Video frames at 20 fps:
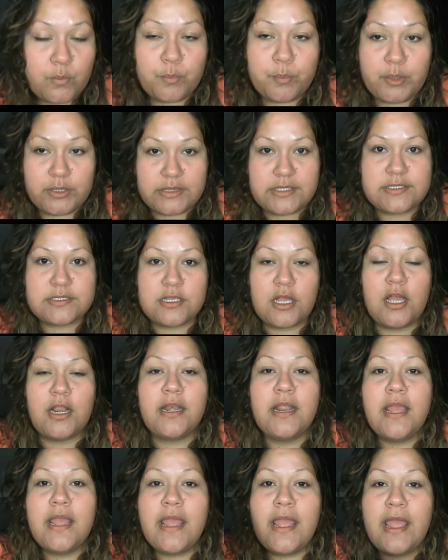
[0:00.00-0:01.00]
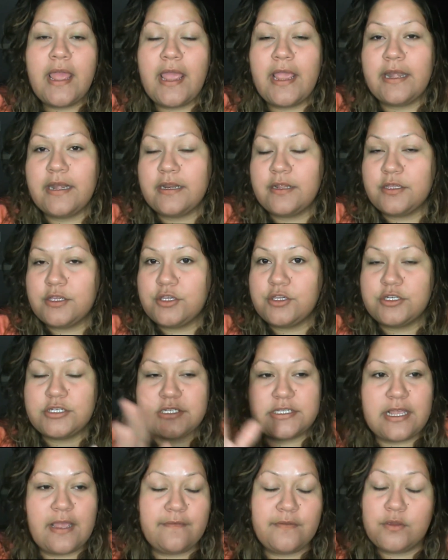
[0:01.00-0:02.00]
put this on, and
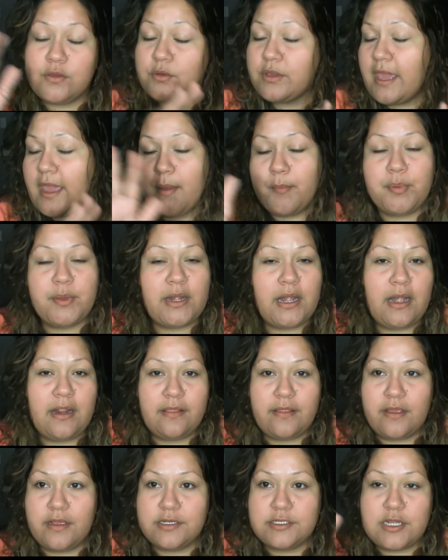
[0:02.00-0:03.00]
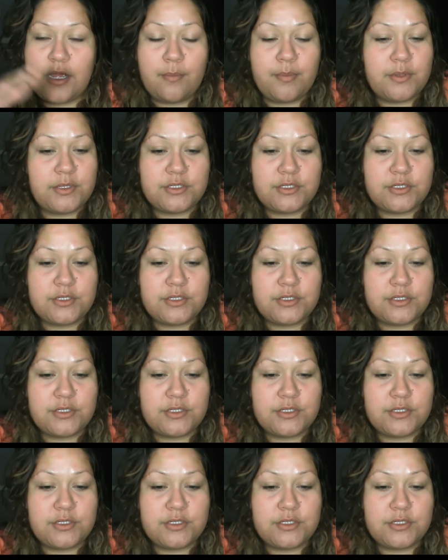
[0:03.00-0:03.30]
you can't put anything on top.